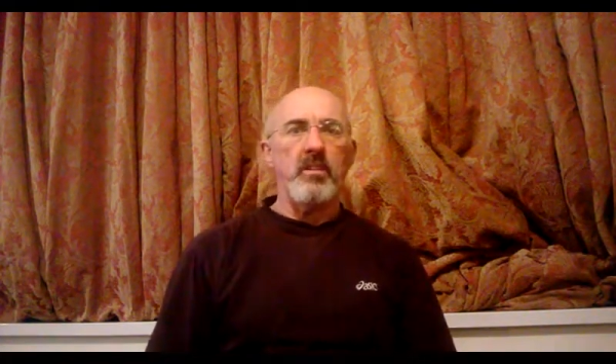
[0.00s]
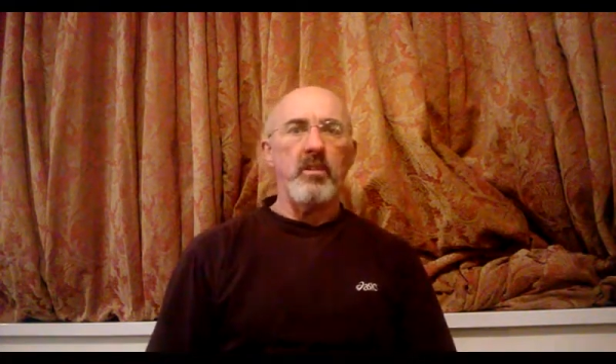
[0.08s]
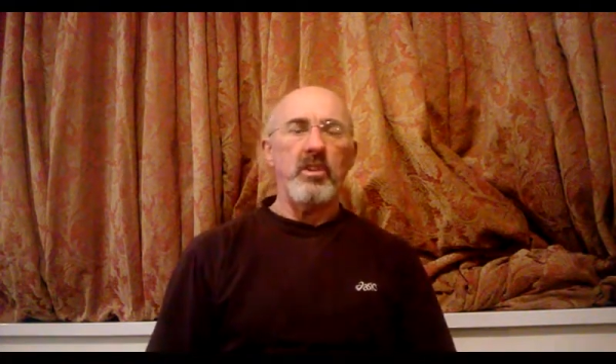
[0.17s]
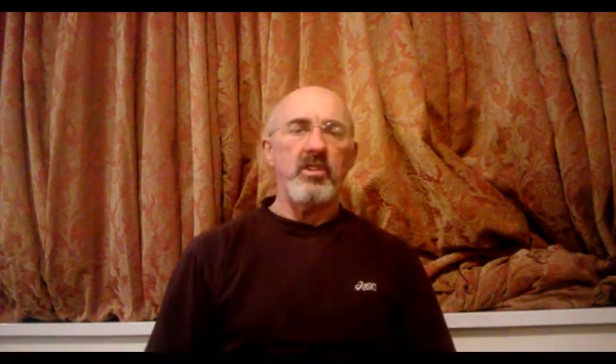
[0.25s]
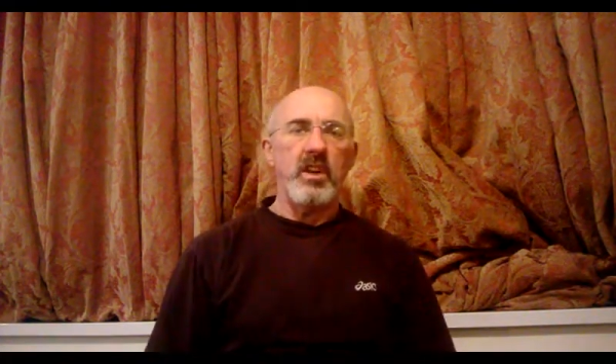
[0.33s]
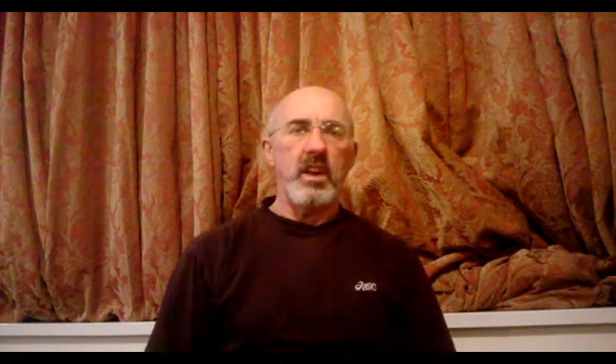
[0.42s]
to
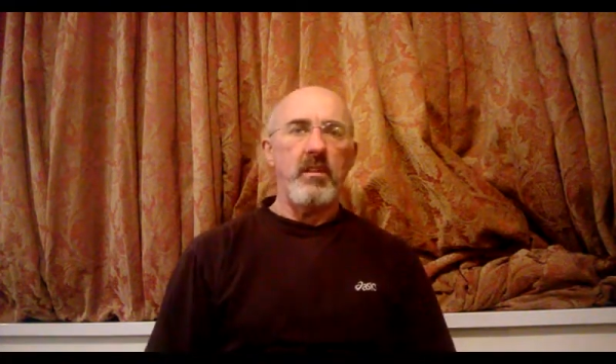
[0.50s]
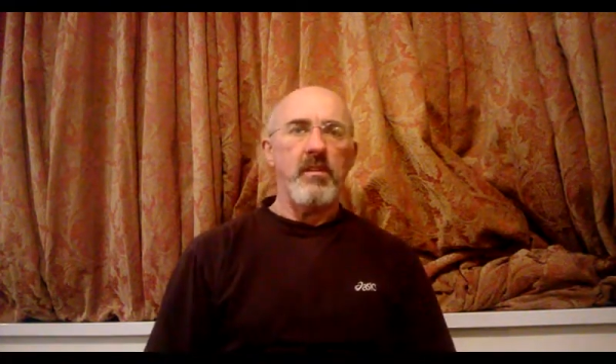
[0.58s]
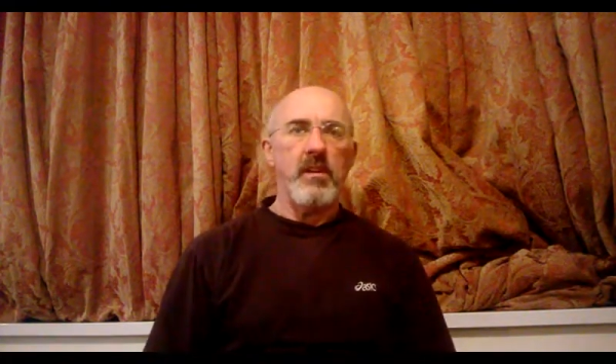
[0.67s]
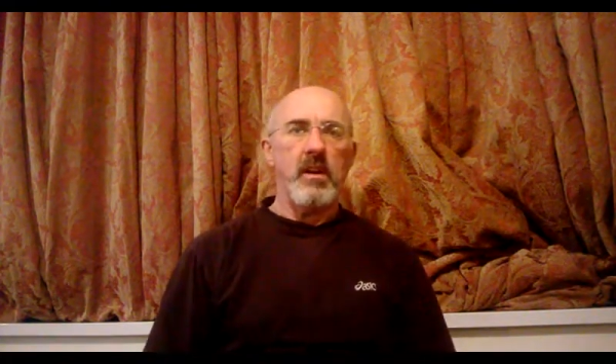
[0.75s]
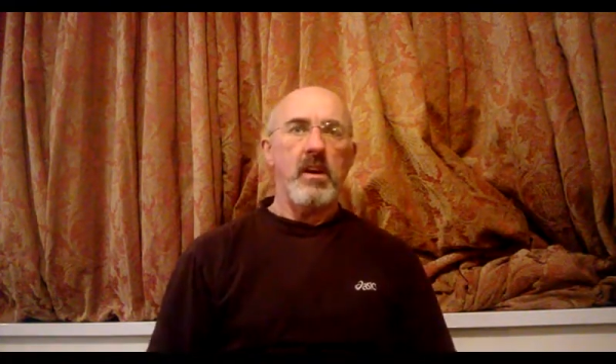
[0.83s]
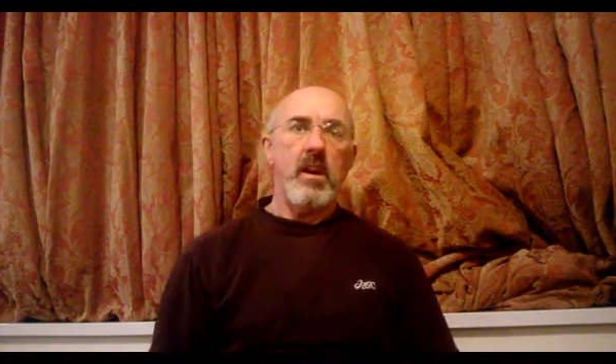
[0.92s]
achieve
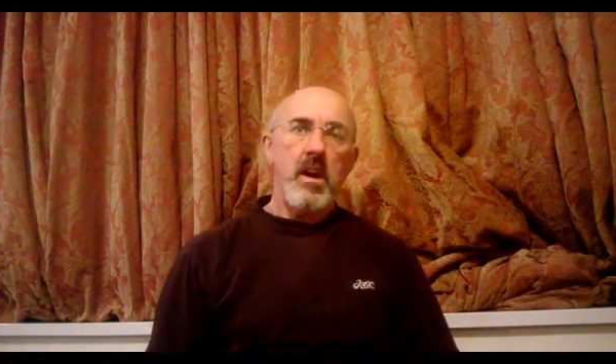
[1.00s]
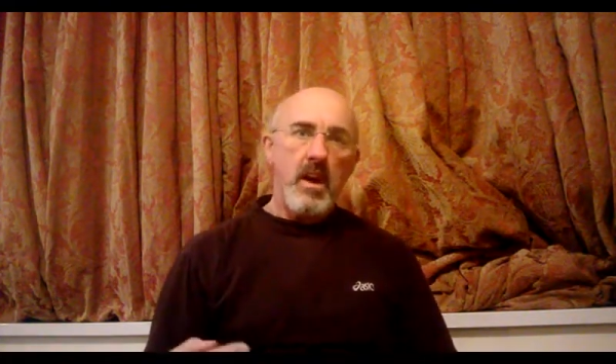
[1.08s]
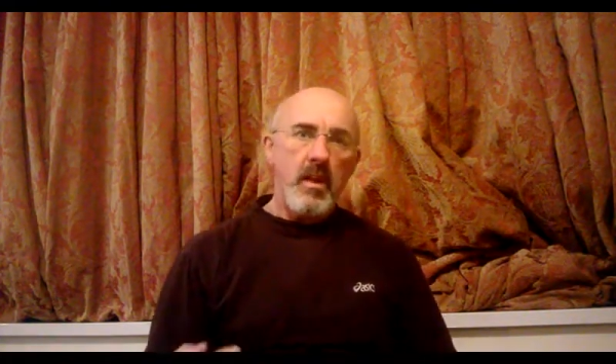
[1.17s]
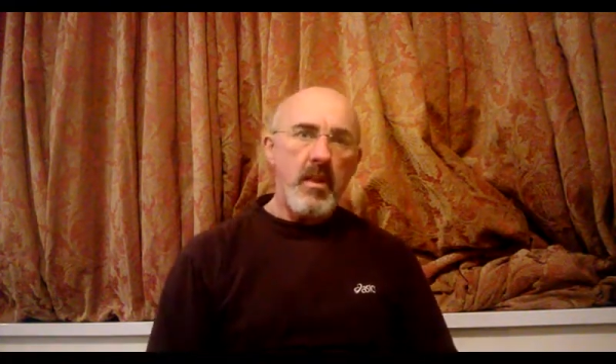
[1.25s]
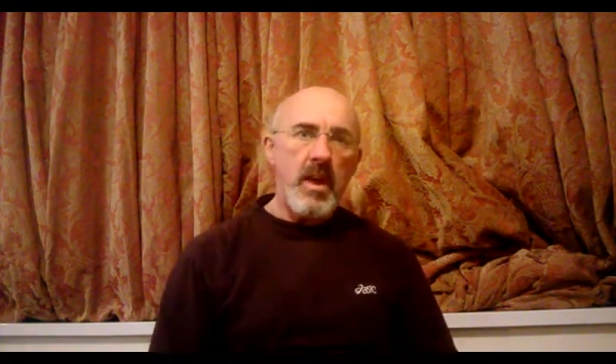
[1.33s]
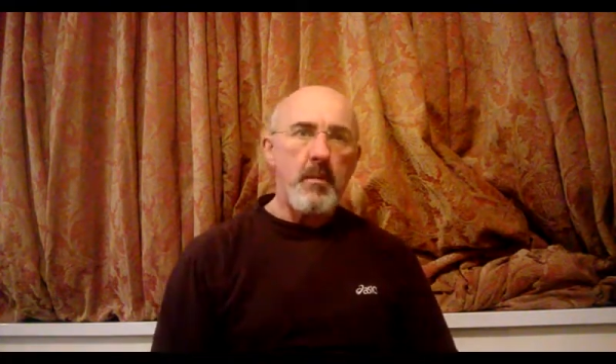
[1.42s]

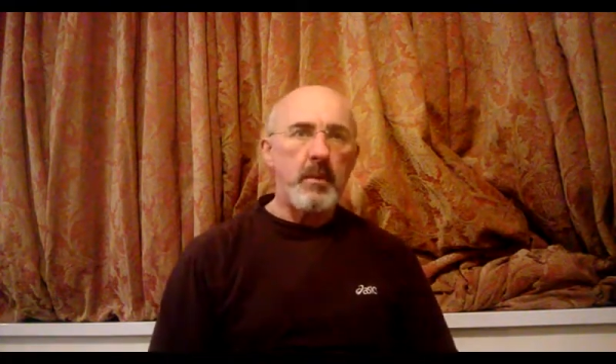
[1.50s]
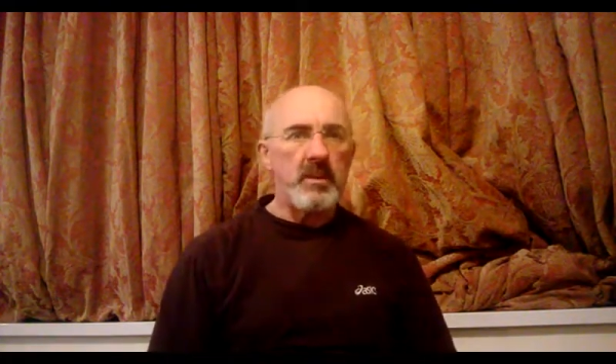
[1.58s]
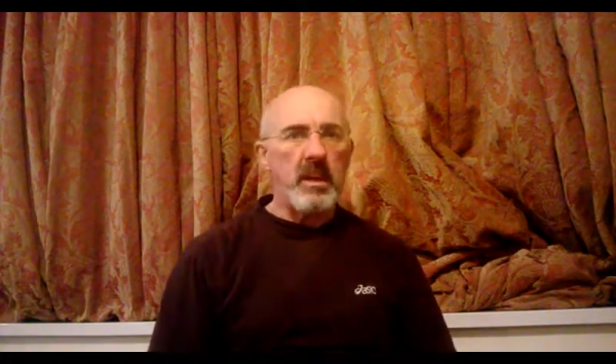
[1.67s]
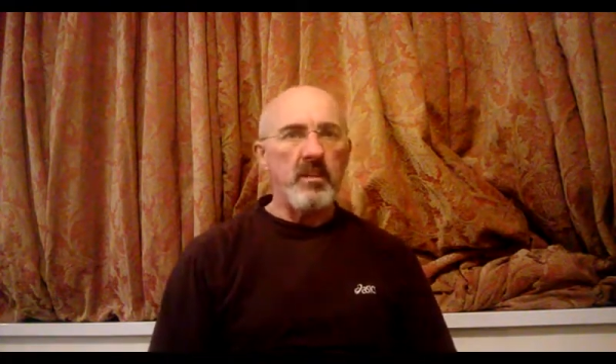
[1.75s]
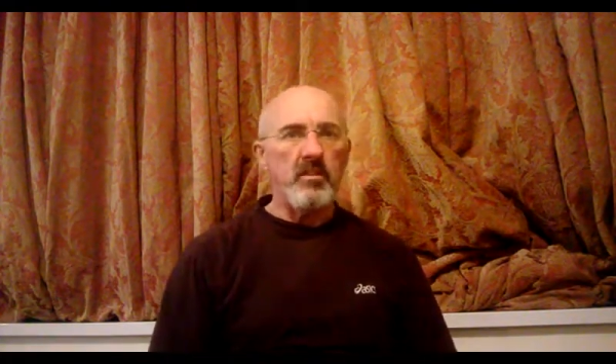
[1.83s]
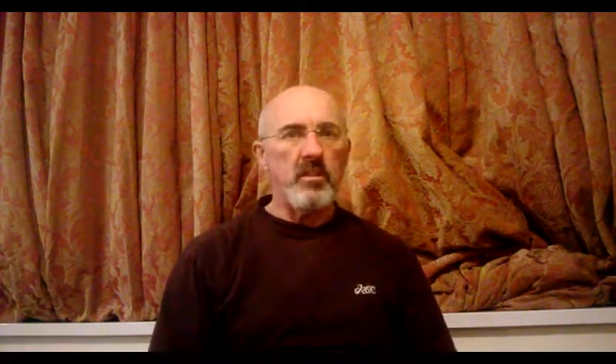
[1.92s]
their
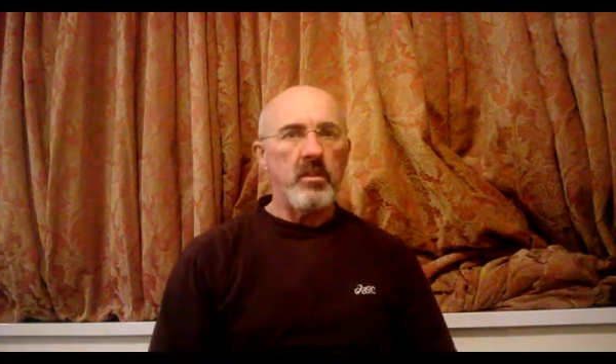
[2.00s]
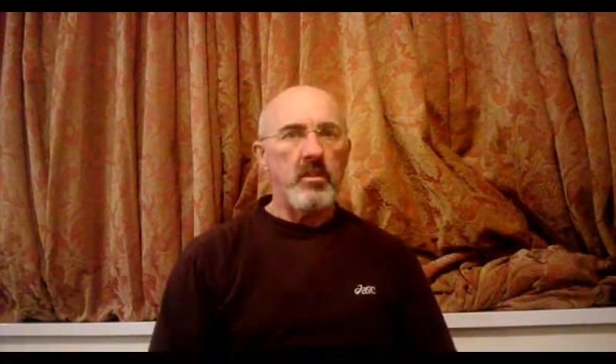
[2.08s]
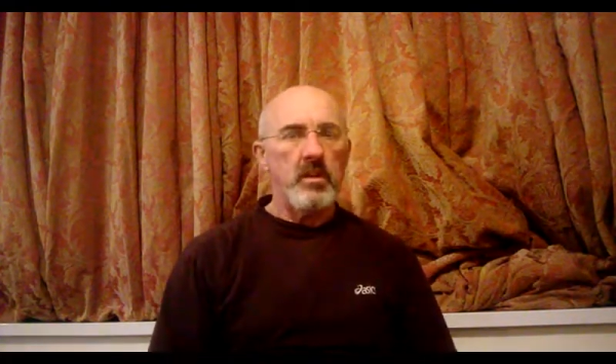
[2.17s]
potential?